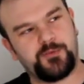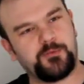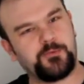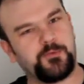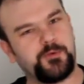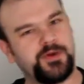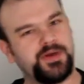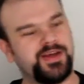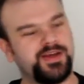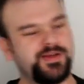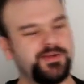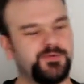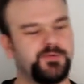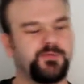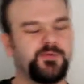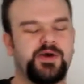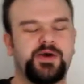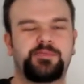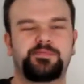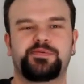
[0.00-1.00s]
Weird
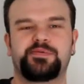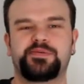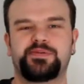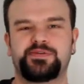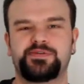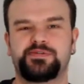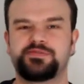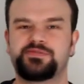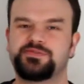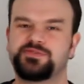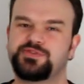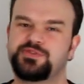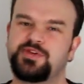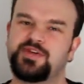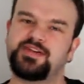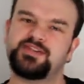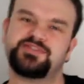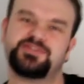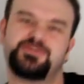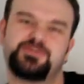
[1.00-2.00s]
weapon
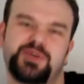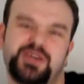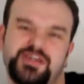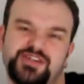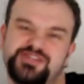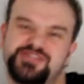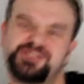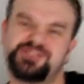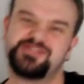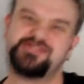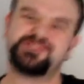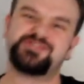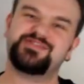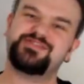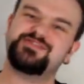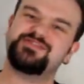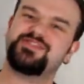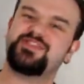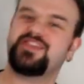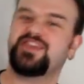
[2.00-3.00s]

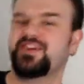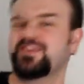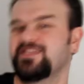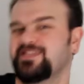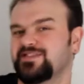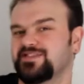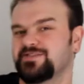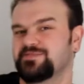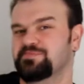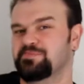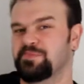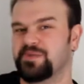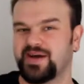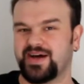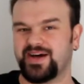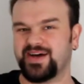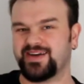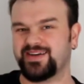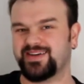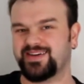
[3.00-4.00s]
transformation thing,
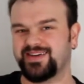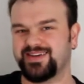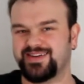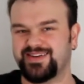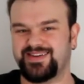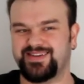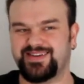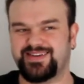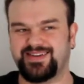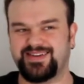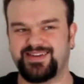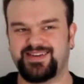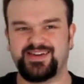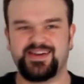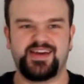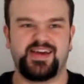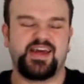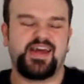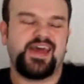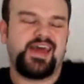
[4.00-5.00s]
but
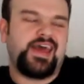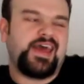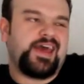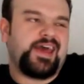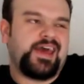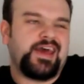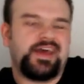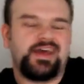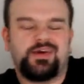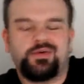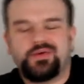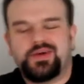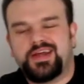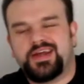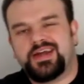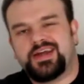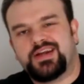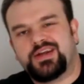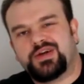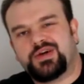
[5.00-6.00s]
what are
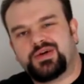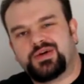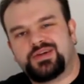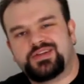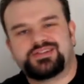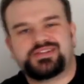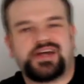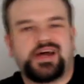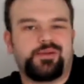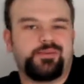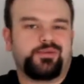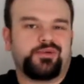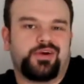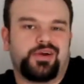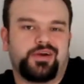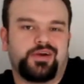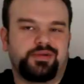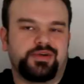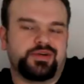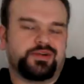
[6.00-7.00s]
you gonna do? It's a Kamen
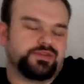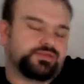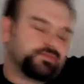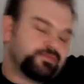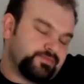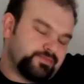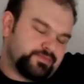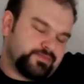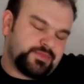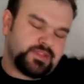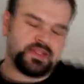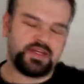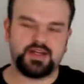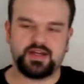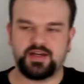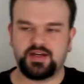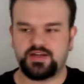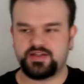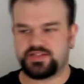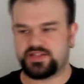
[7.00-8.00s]
Rider build.
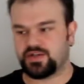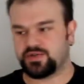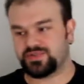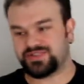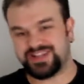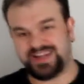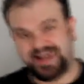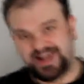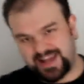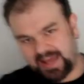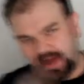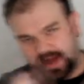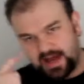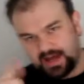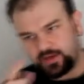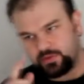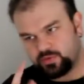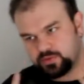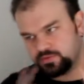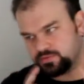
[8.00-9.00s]
So today
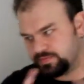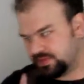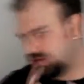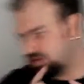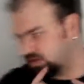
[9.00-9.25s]
I will be